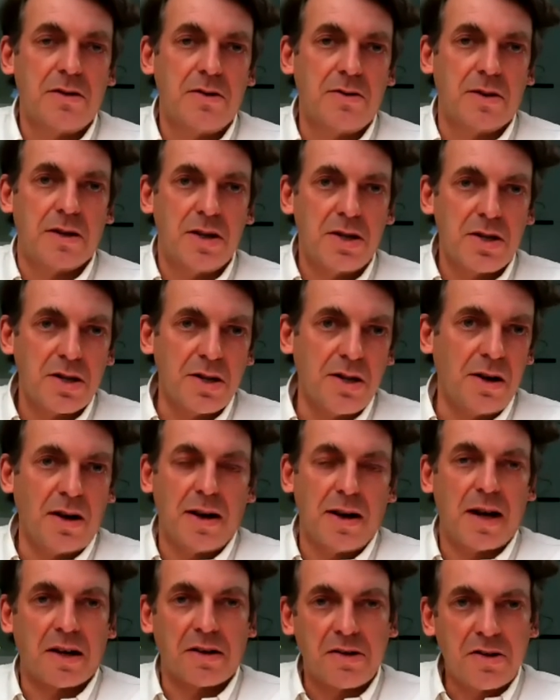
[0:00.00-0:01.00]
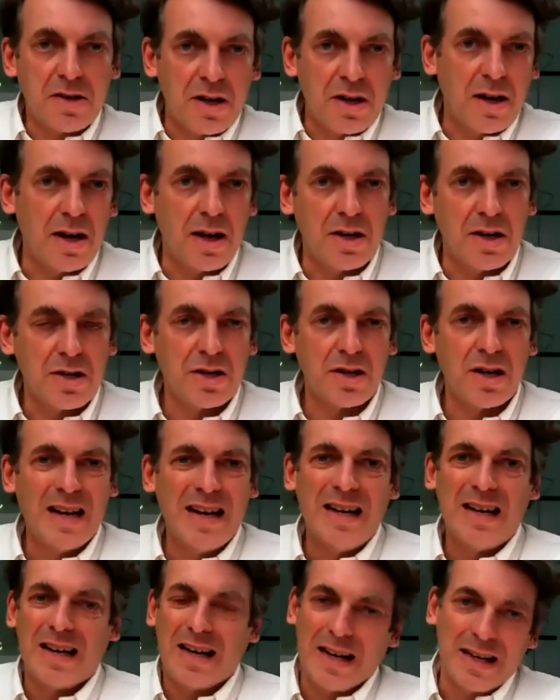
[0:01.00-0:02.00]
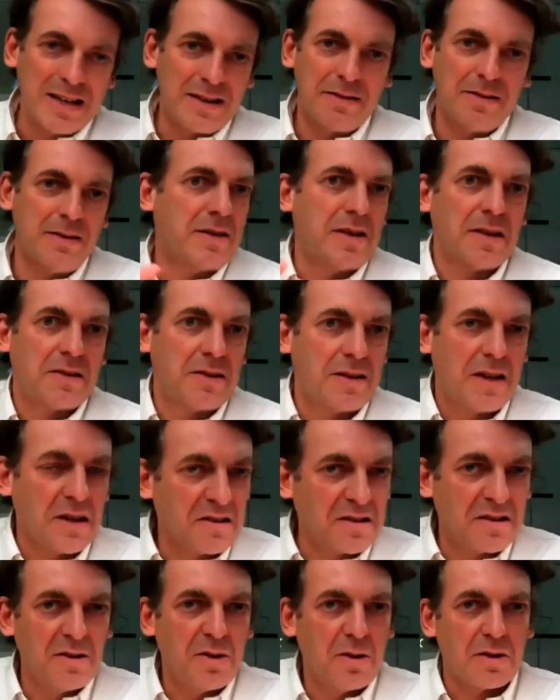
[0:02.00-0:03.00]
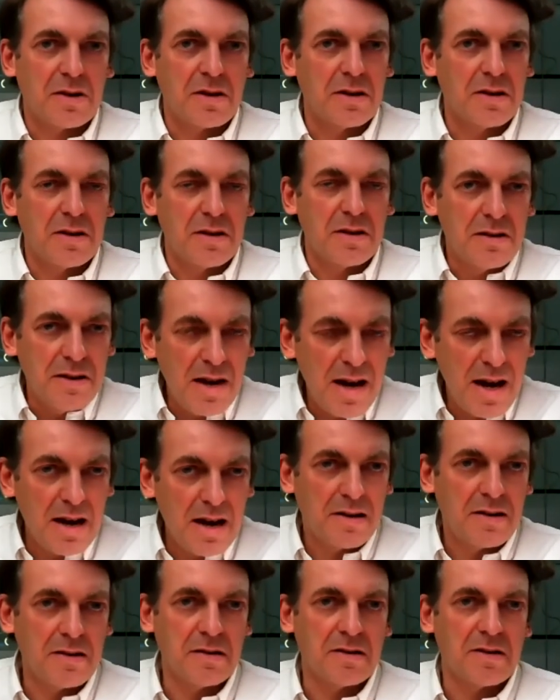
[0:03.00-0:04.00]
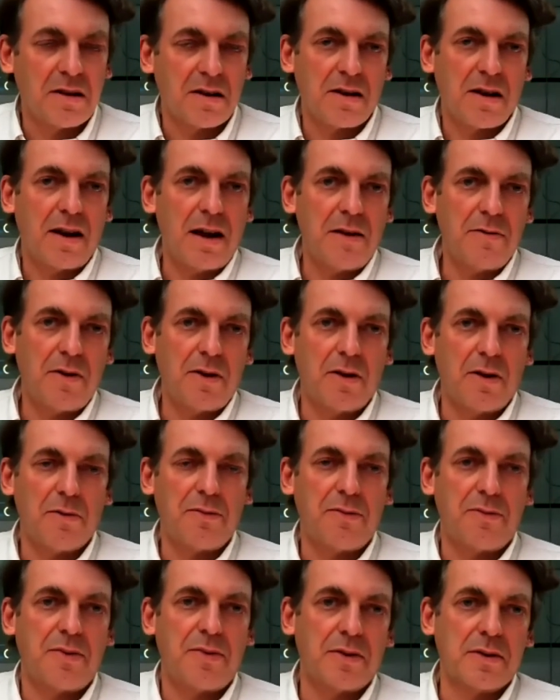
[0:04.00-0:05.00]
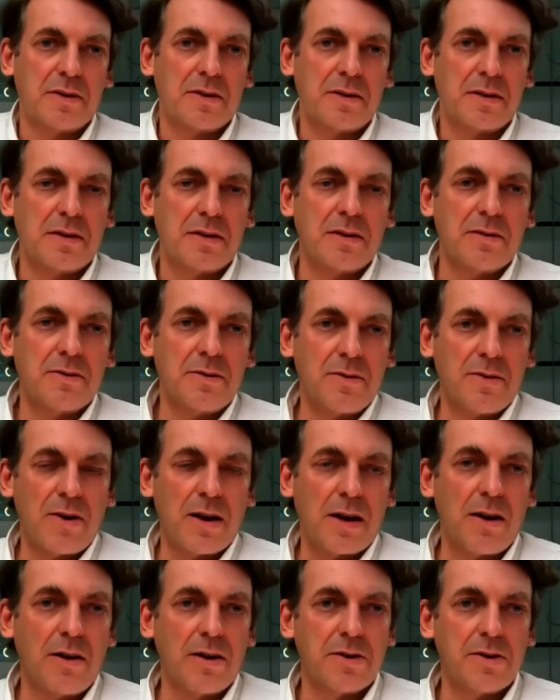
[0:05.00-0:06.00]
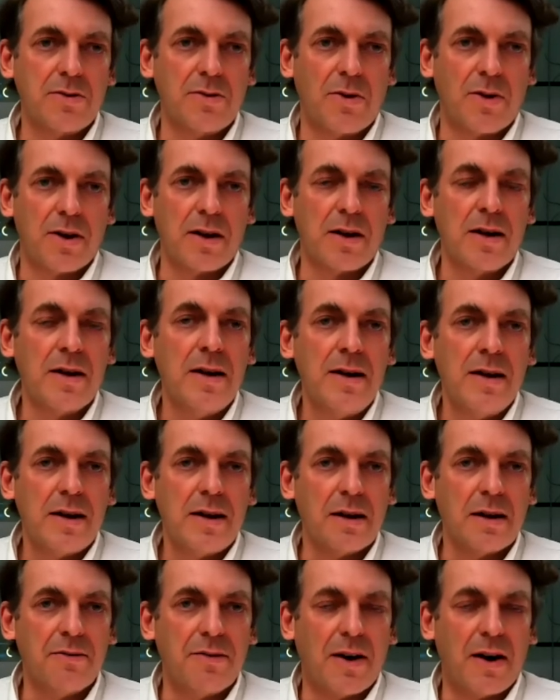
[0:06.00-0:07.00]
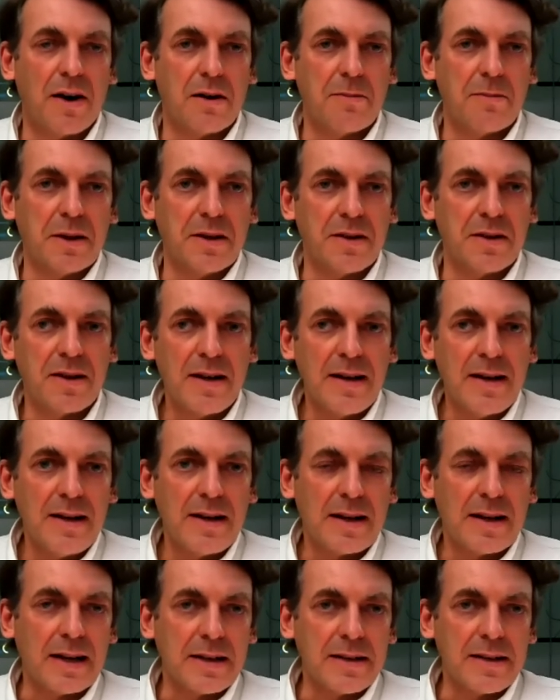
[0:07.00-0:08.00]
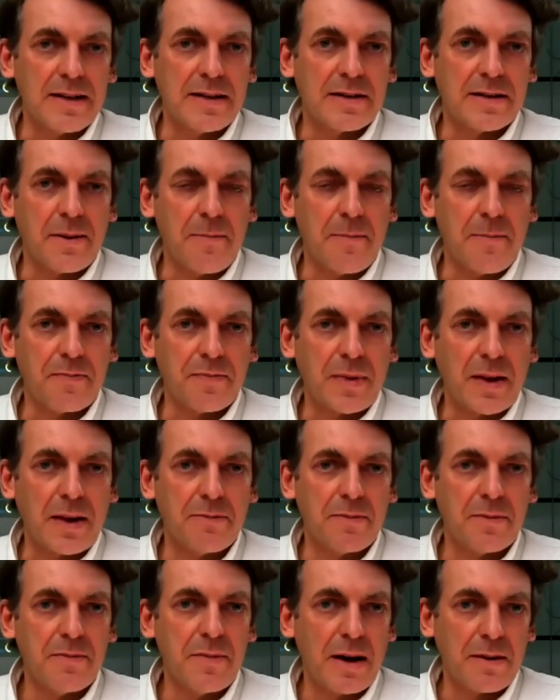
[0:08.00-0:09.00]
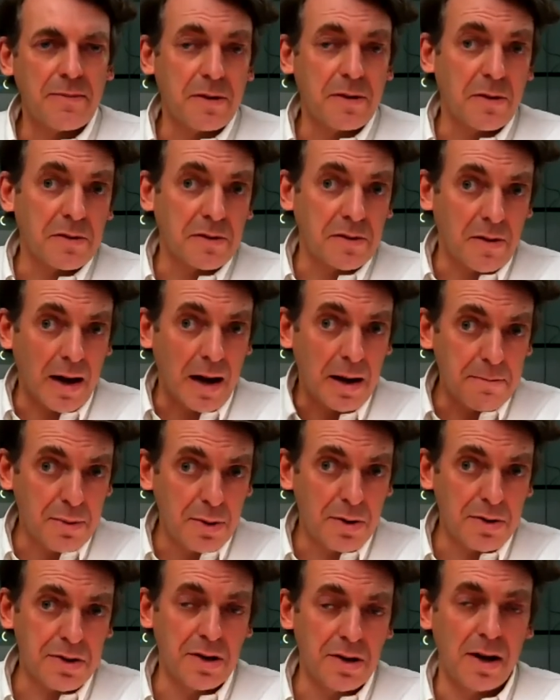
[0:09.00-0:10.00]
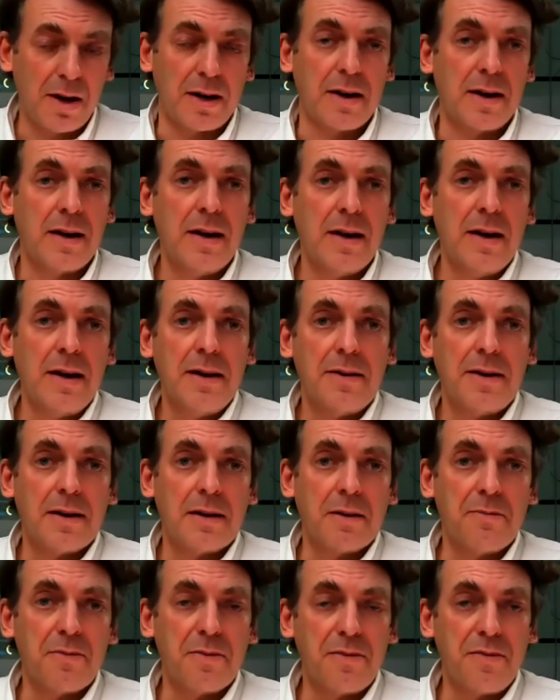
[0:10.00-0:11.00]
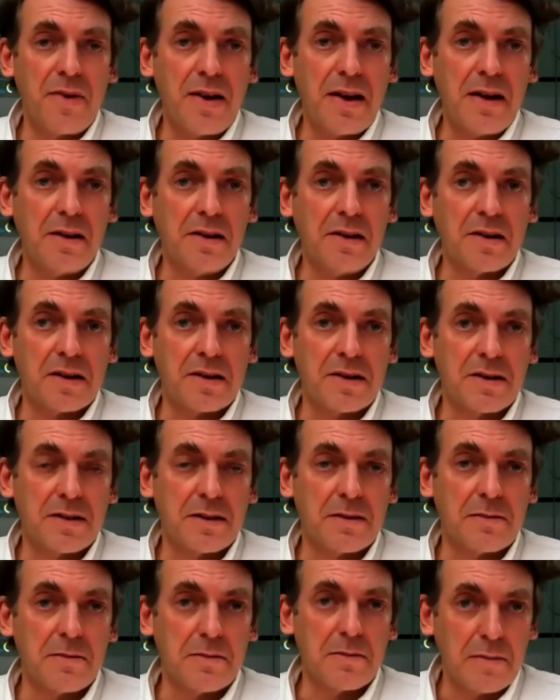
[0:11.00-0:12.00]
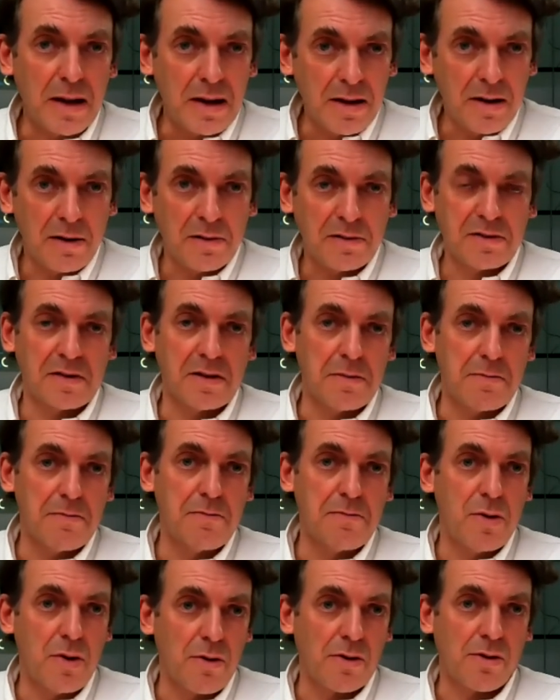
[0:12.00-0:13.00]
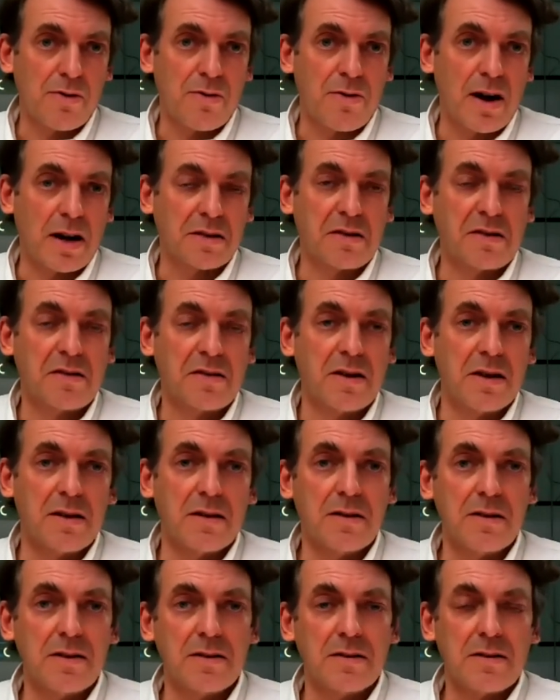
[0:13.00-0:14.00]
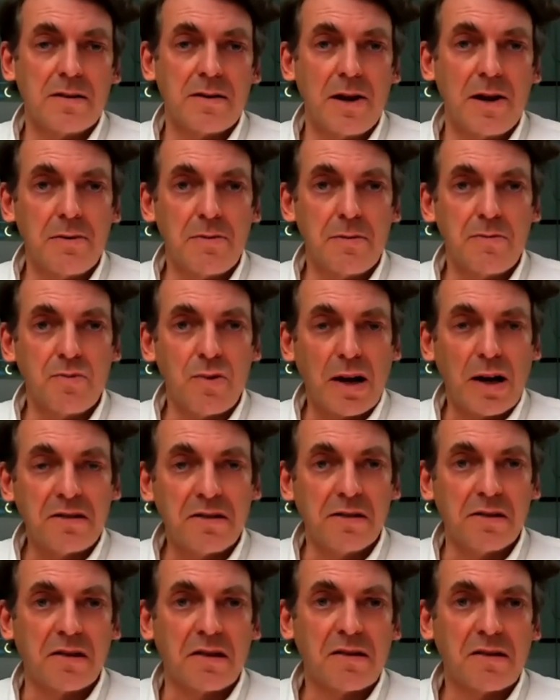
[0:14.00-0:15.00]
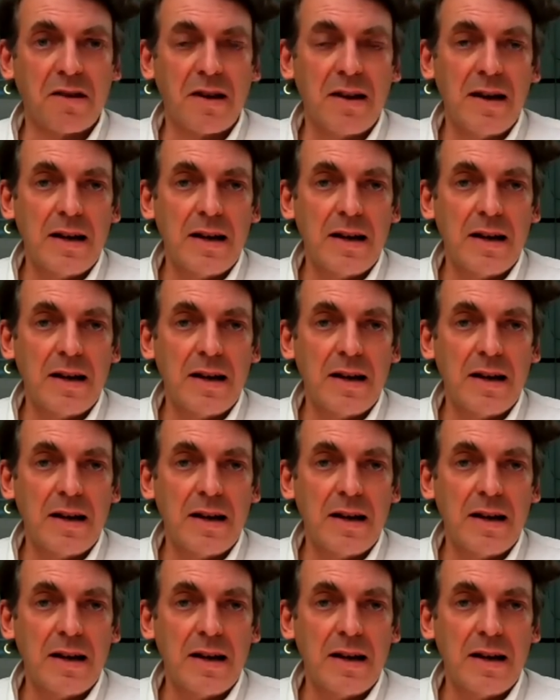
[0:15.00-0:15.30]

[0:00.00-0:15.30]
traditional exchange and that does not need that level of regulatory environment. And so I personally feel that many of the bureaucrats in Brussels